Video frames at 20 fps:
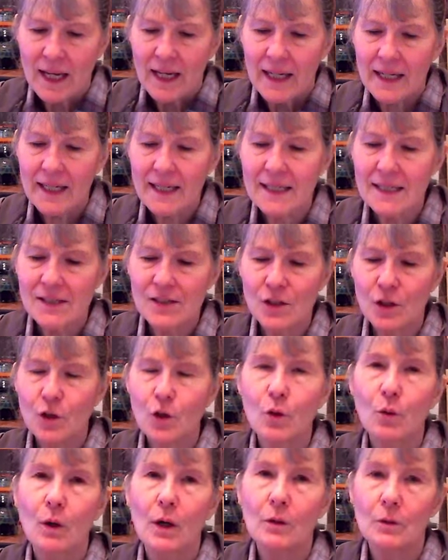He doesn't
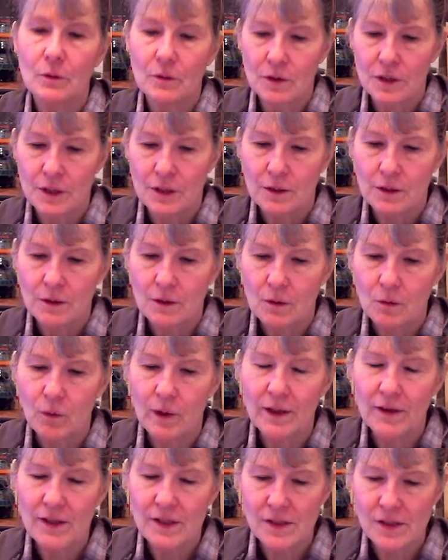quote
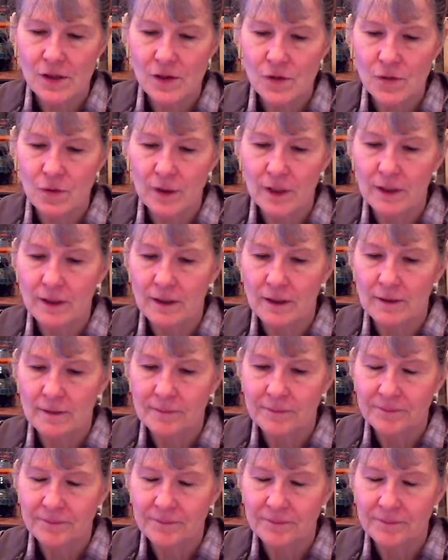where this is written.